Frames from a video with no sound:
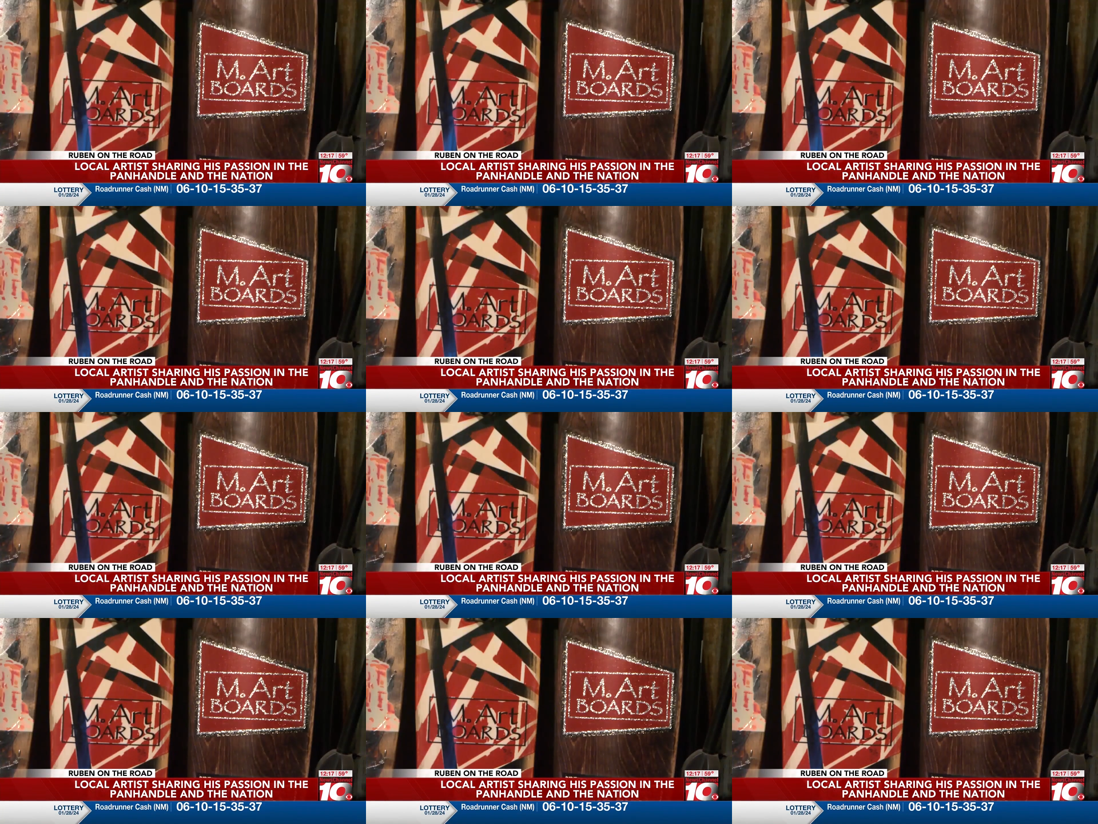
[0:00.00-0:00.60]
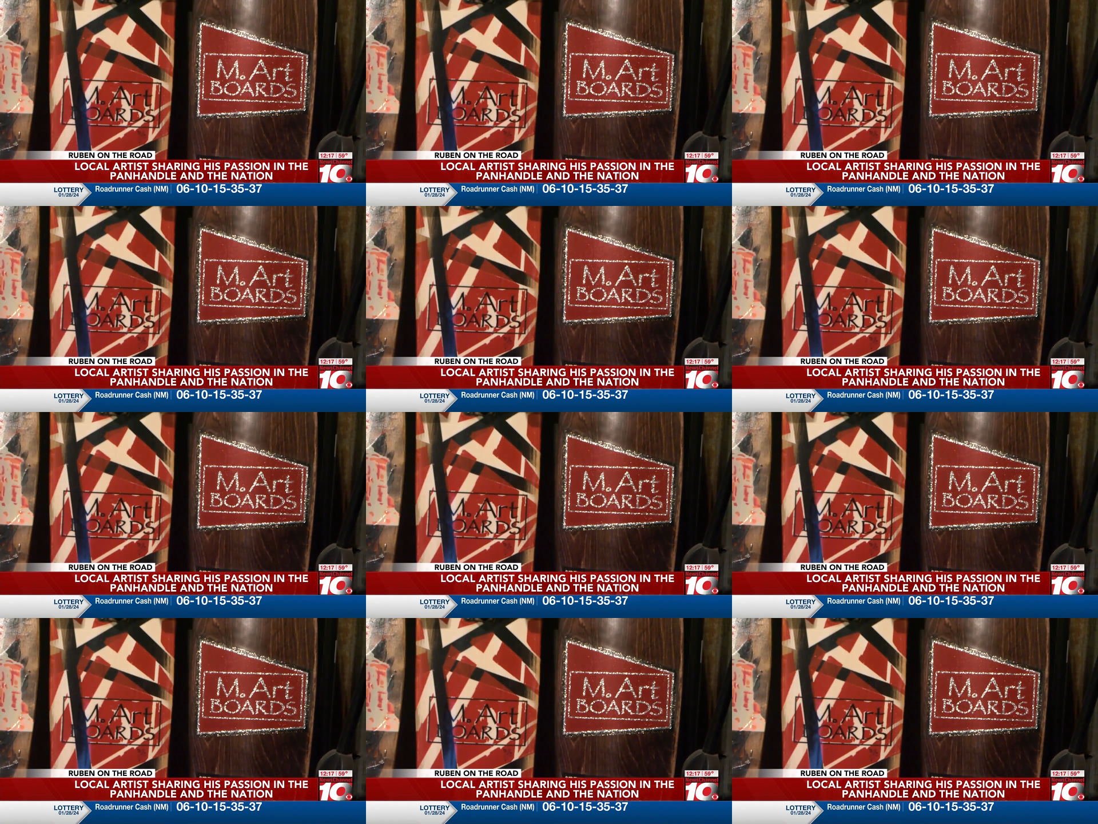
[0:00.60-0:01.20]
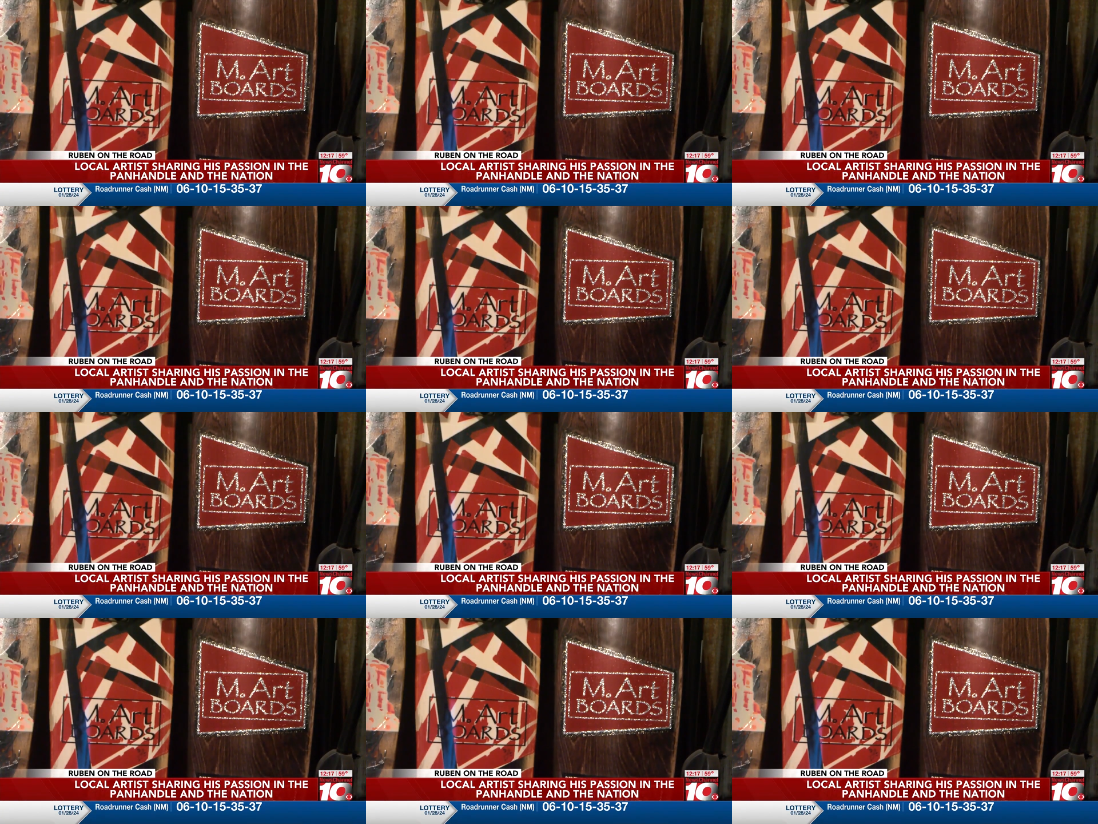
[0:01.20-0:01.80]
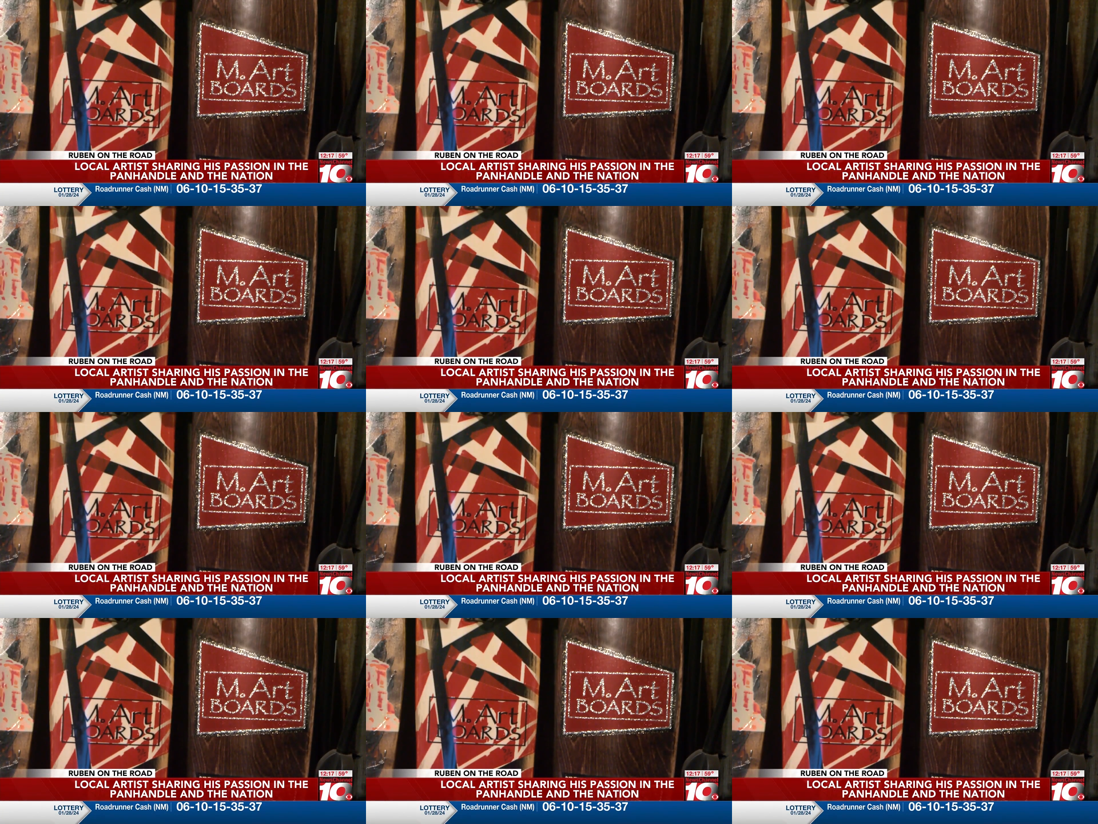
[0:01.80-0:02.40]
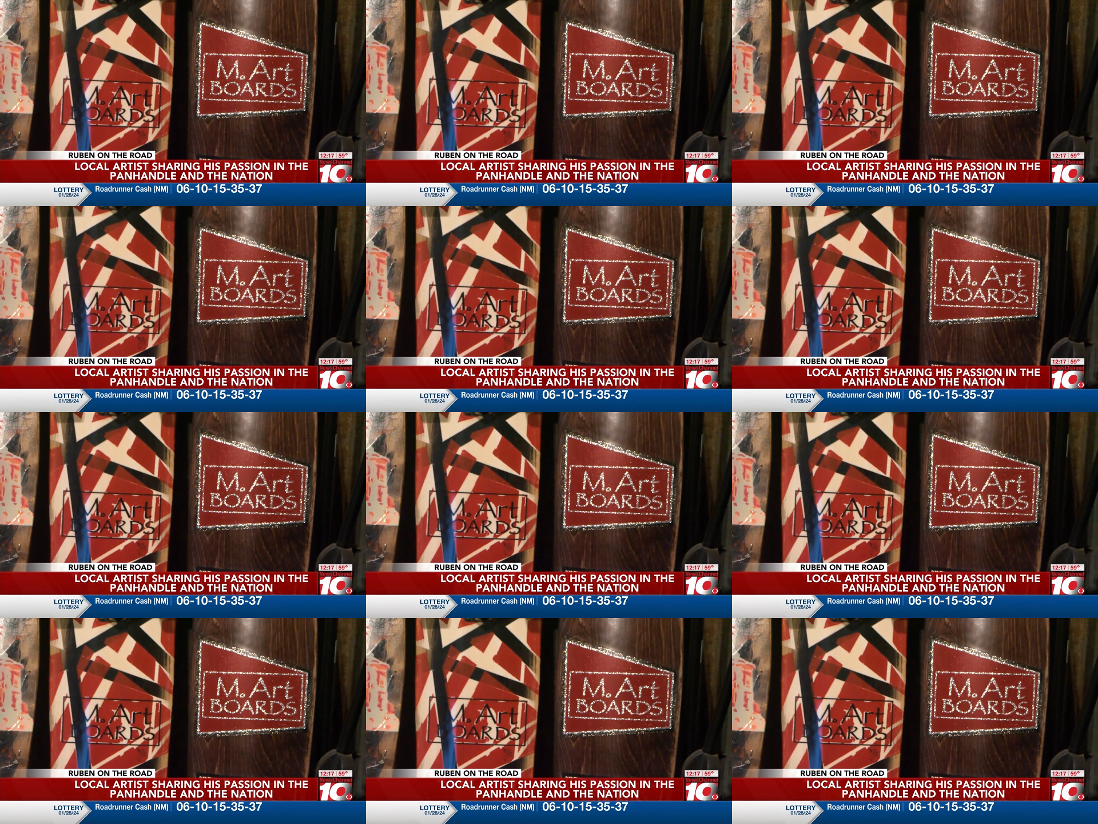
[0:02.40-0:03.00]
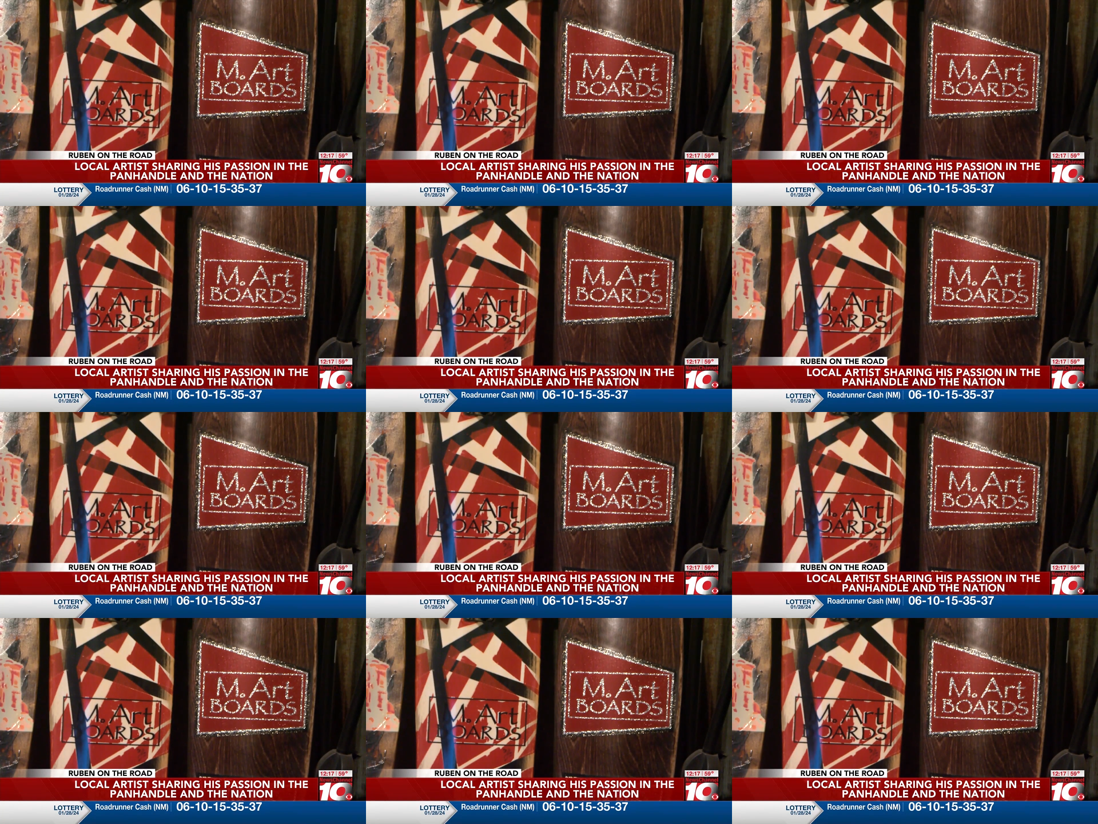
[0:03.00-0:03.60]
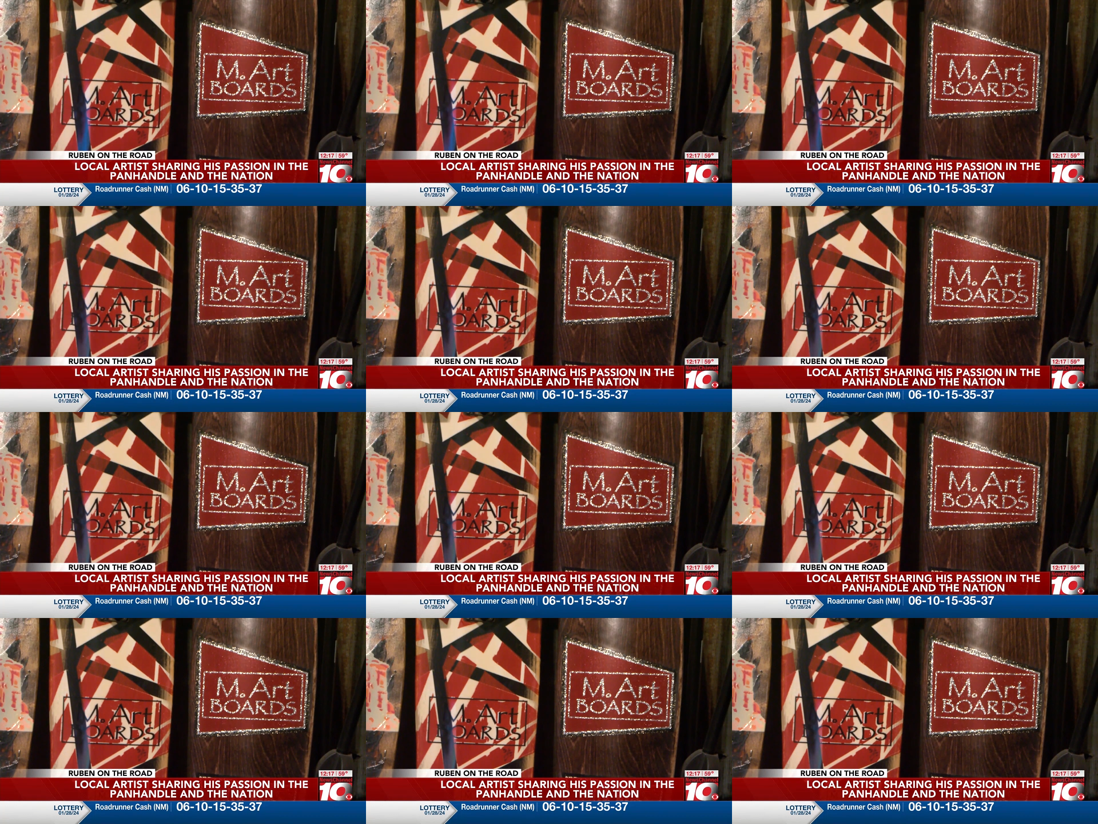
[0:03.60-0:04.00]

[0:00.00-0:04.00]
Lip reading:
No face is visible, so there are no lips to read.